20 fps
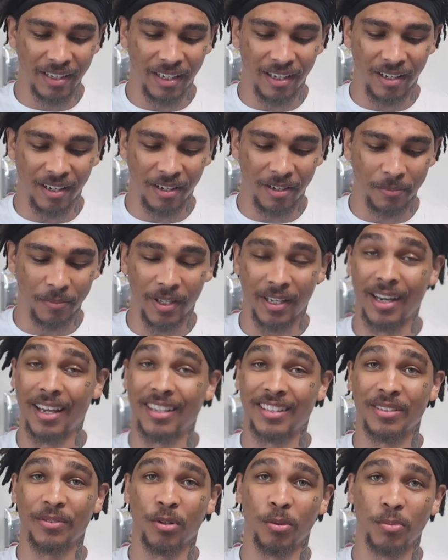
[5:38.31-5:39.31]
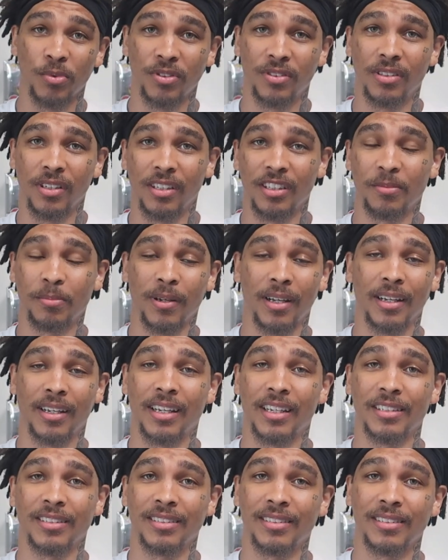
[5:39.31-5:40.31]
And actually we're almost done. This
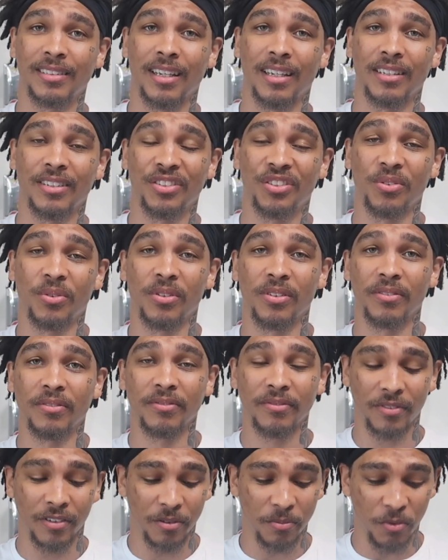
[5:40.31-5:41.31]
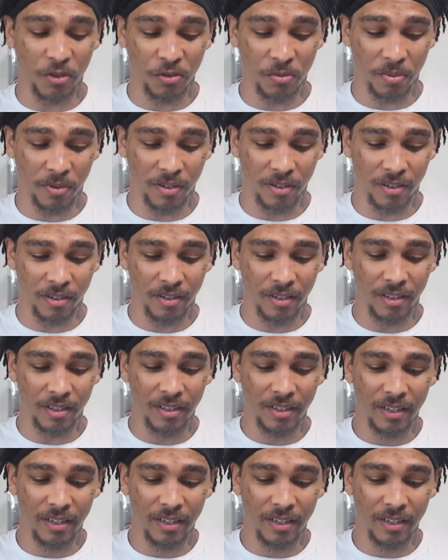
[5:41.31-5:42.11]
podcast is kind of short for the most part.